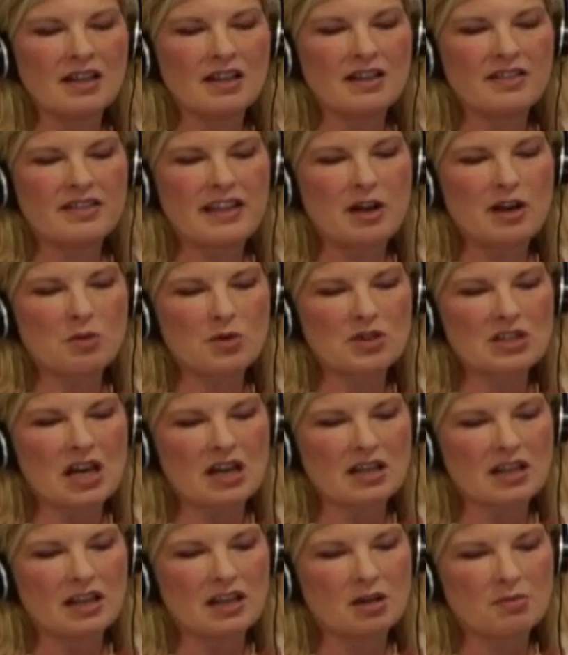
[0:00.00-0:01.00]
they were
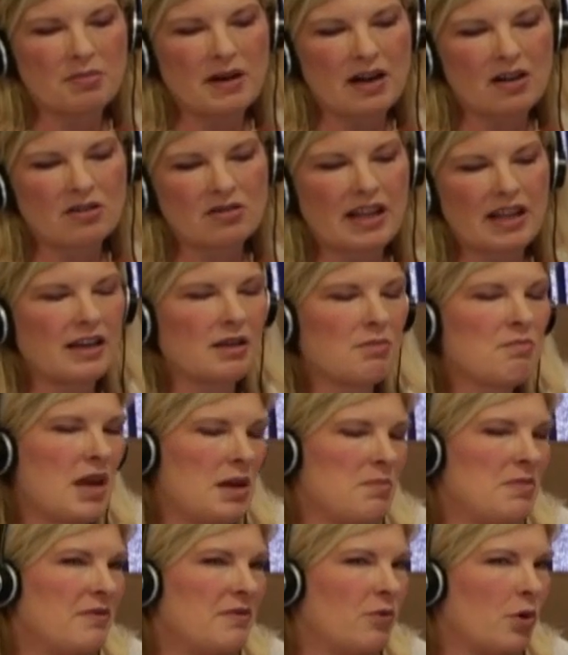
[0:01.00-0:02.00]
talking about like
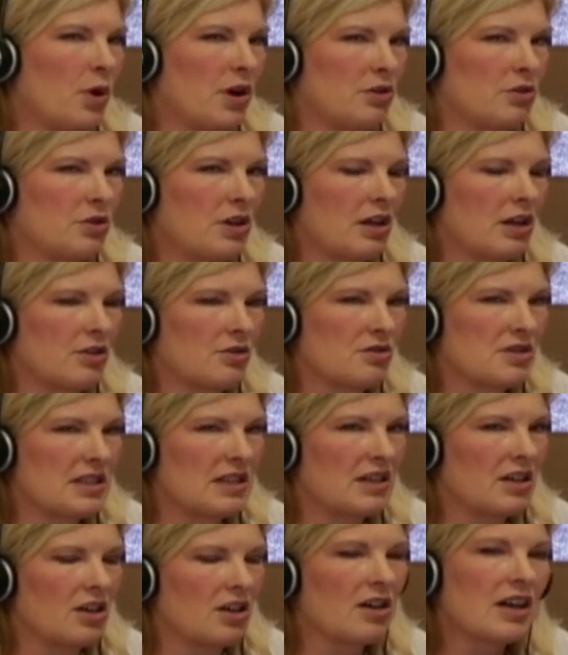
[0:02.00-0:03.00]
maybe $400 a
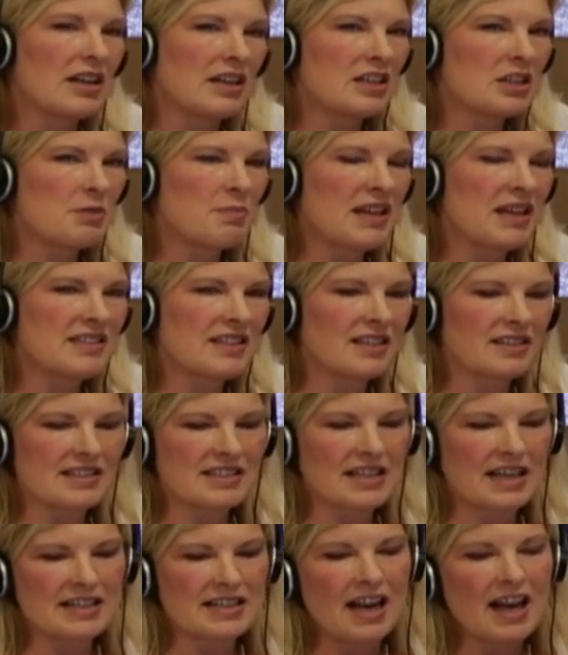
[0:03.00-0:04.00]
year, and it depends on the
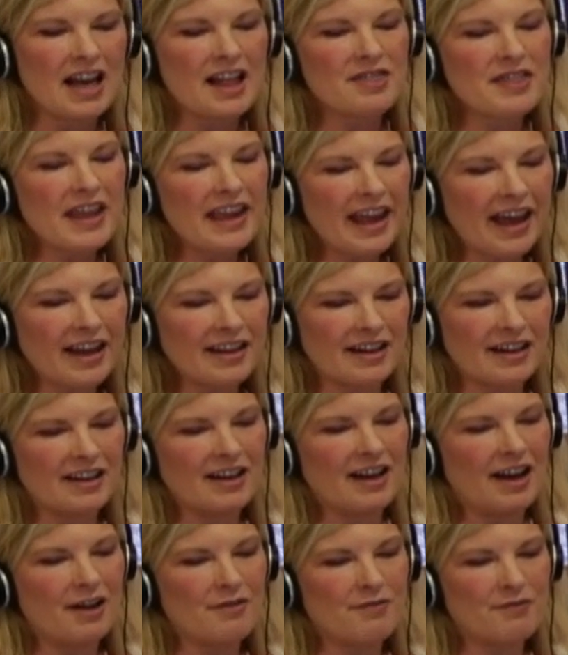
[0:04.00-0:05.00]
size. They had
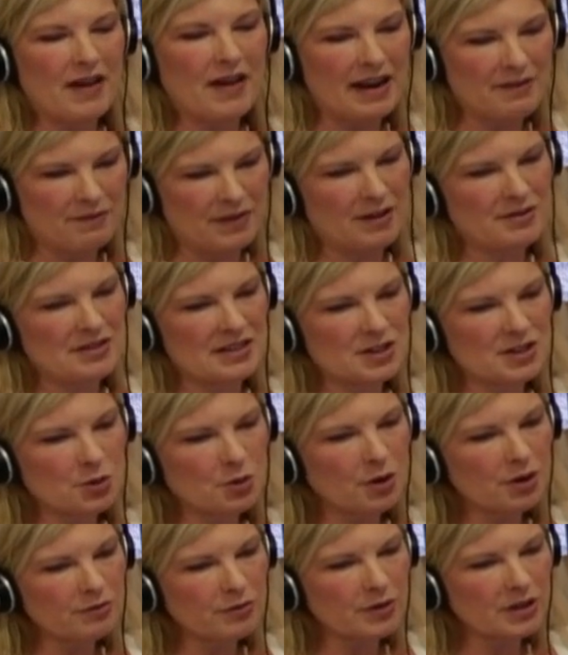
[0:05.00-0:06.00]
a 5,000
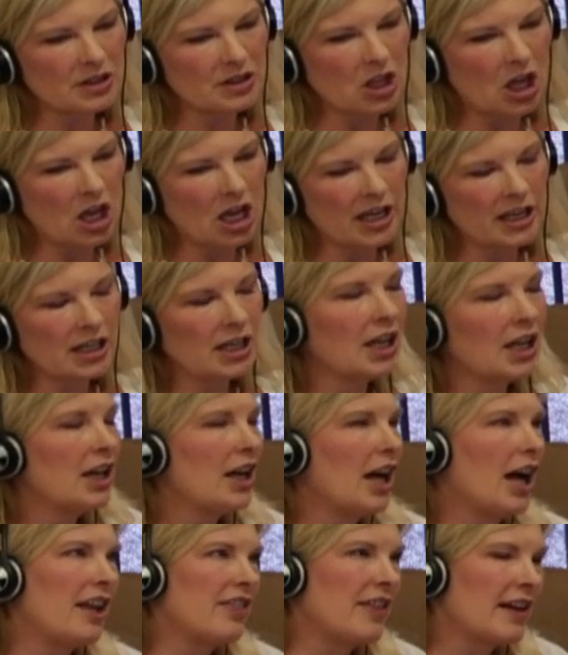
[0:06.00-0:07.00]
square foot lawn.
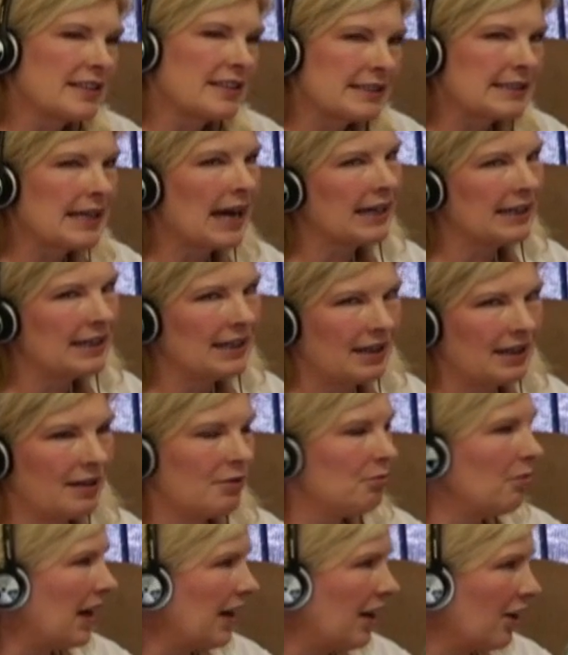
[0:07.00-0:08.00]
That's tiny
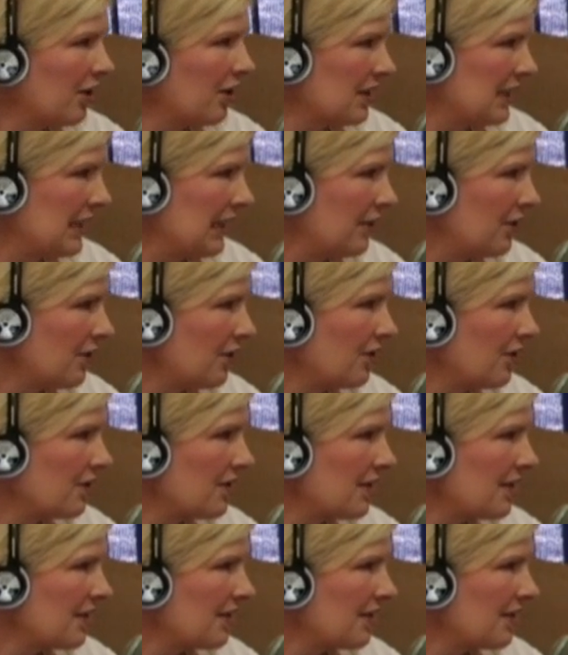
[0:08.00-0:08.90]
by our standards.